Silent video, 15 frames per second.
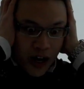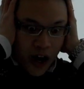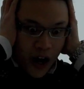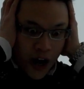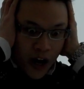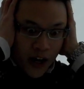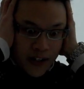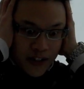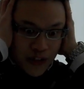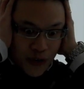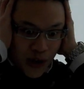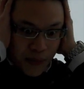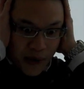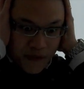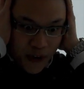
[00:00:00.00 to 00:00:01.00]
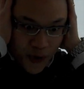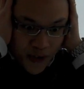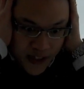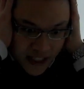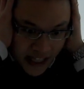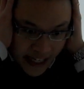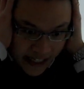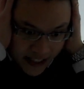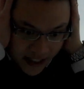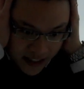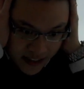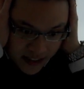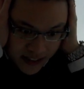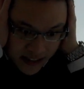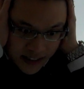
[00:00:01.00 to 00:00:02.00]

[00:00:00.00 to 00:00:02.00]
Oh, I just dropped my phone in the lake.